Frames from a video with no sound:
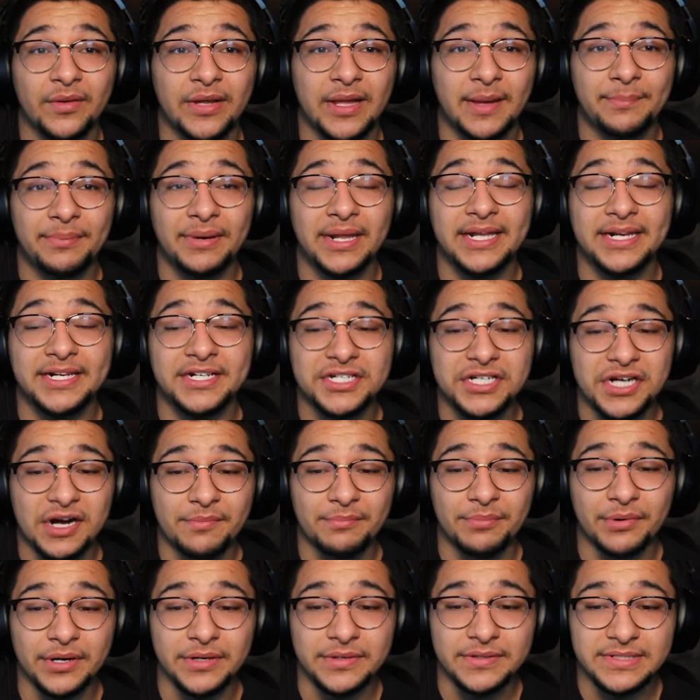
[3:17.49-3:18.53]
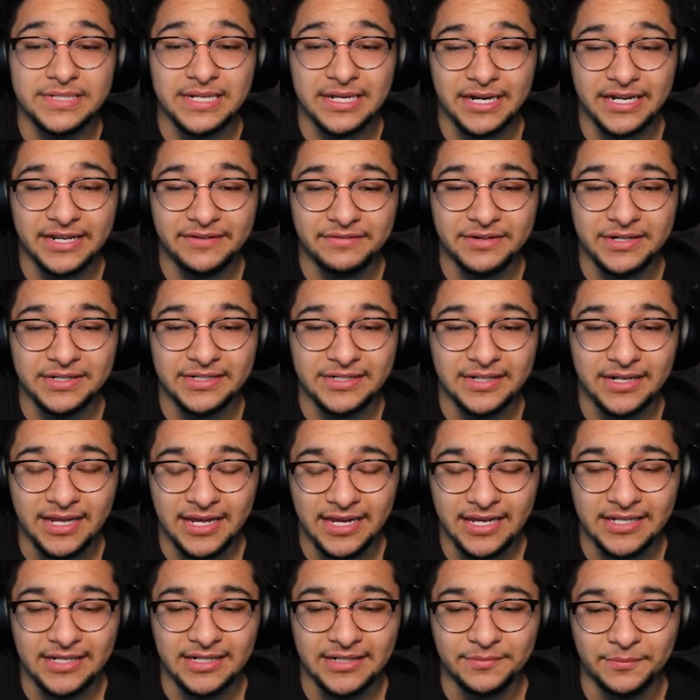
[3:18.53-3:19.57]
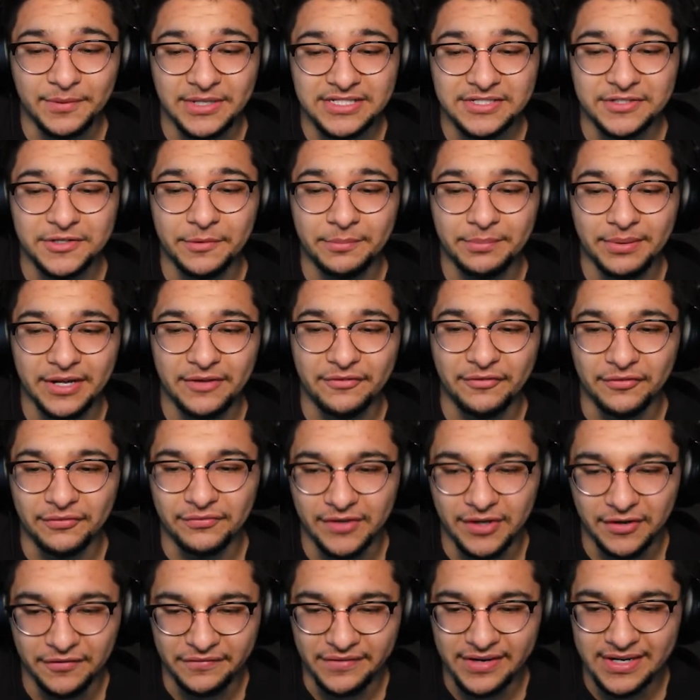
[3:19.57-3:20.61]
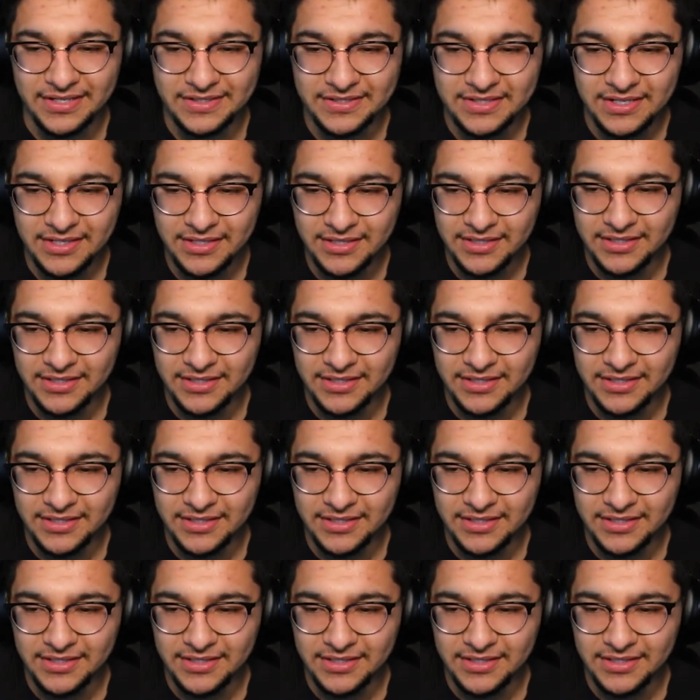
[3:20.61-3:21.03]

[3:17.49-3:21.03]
played in John Burroughs and went to go play for Fairfax.